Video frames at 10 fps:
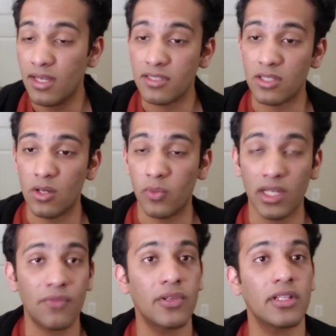So
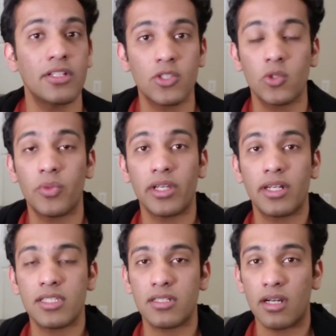without further ado, we're
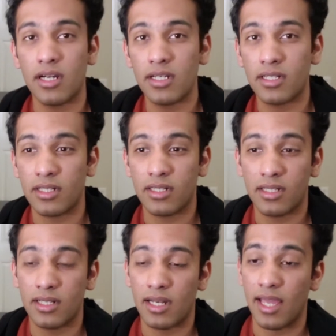gonna start
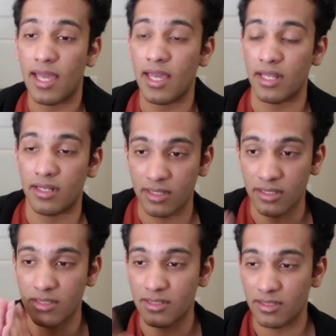and
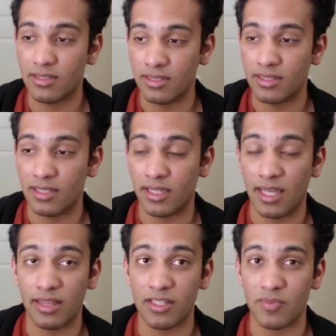
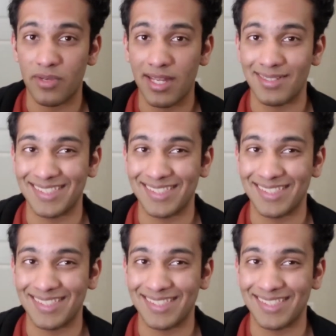get this right.